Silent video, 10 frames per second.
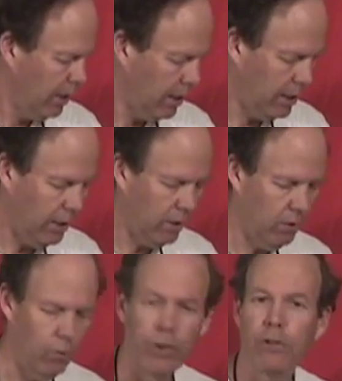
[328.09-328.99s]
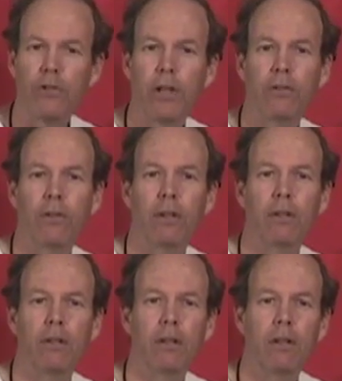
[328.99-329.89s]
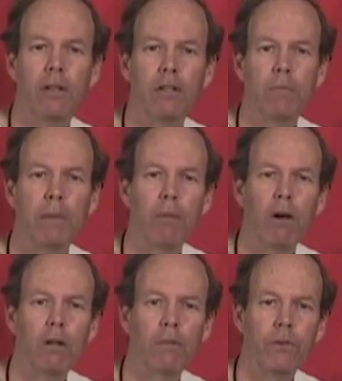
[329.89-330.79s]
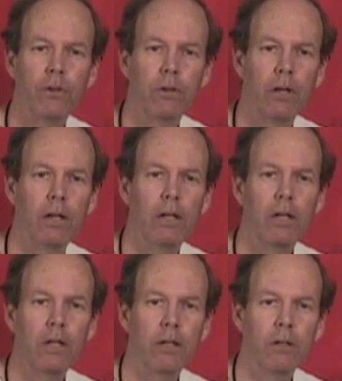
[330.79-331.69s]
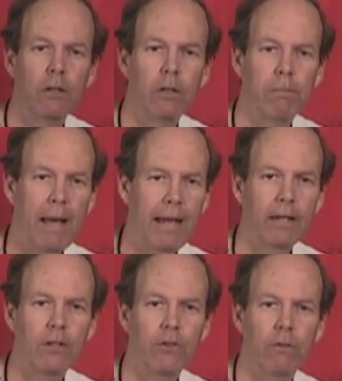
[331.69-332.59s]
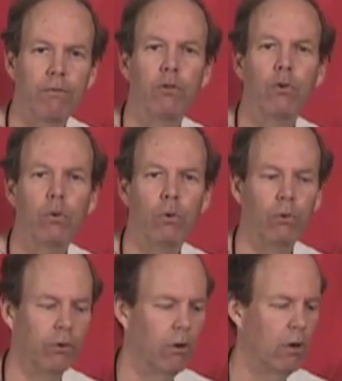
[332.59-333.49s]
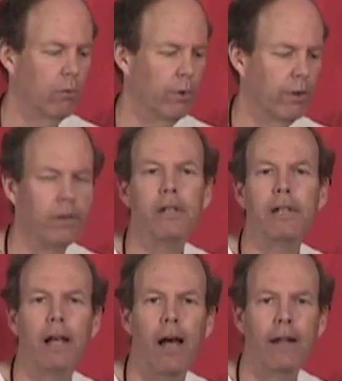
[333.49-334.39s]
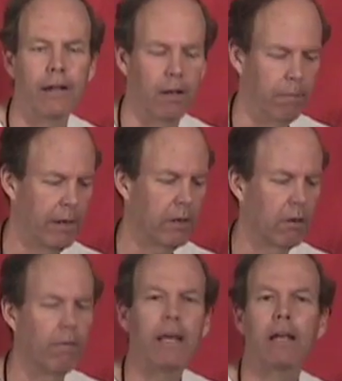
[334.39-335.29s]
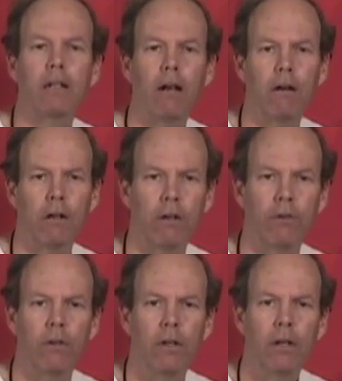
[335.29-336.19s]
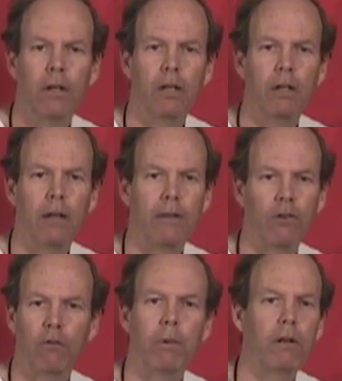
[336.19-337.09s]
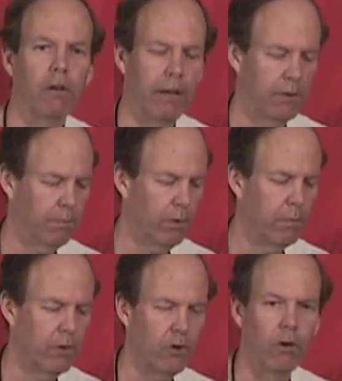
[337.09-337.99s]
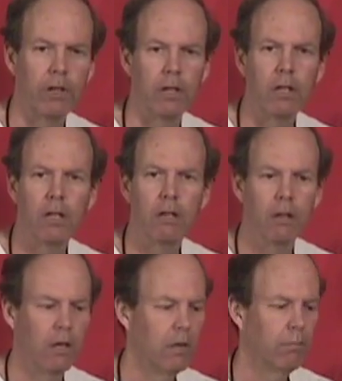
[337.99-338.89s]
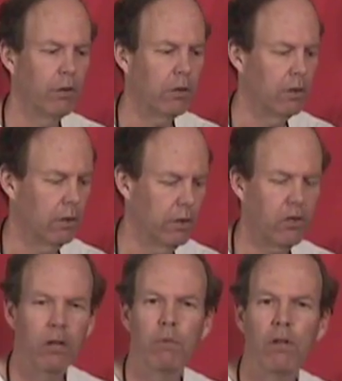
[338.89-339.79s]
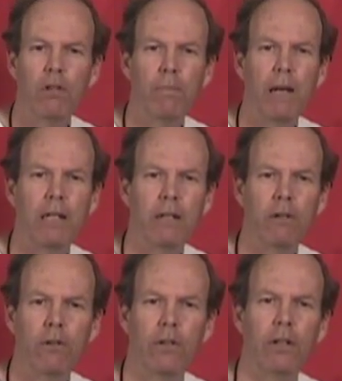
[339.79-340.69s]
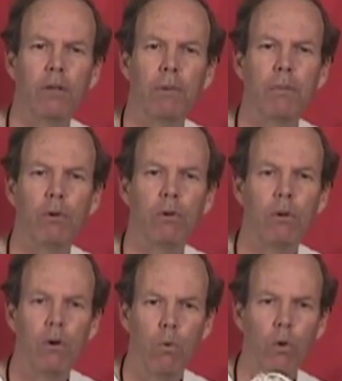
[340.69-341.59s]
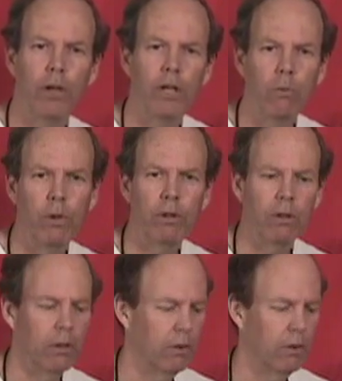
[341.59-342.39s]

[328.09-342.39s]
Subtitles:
And we suggest that these be part of your package of tools, along with a niddy-noddy and a pair of hand carders. As a spinner, that's pretty much all you need, but these can be used by knitters and other people working with